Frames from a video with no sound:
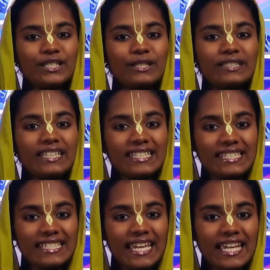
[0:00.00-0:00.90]
To
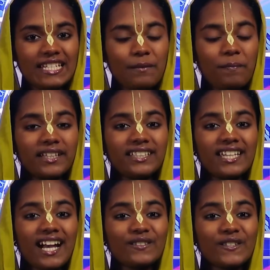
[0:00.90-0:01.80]
this date,
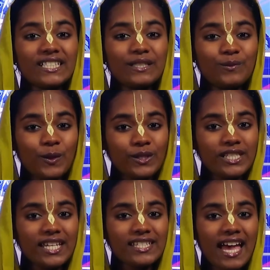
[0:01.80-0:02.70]
Padayatra
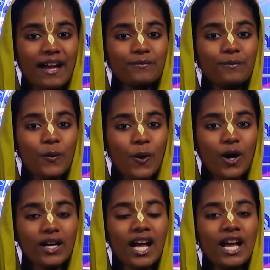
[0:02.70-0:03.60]
devotees have
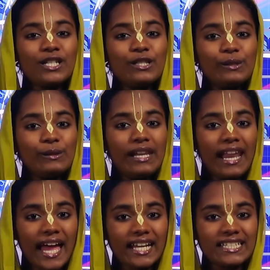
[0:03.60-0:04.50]
walked
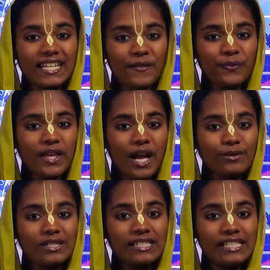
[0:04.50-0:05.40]

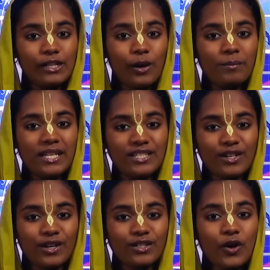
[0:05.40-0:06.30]
210,000
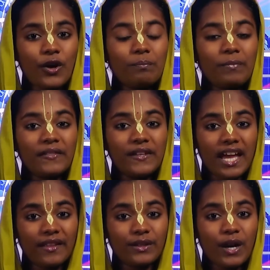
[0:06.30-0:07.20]
kilometers on
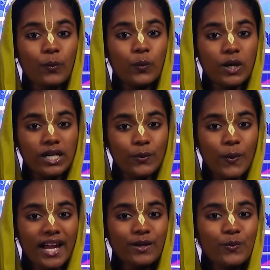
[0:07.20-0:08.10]
Padayatra
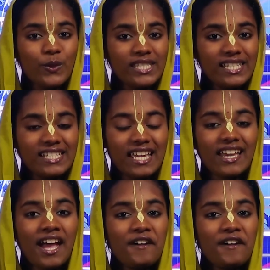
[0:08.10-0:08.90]
worldwide, visiting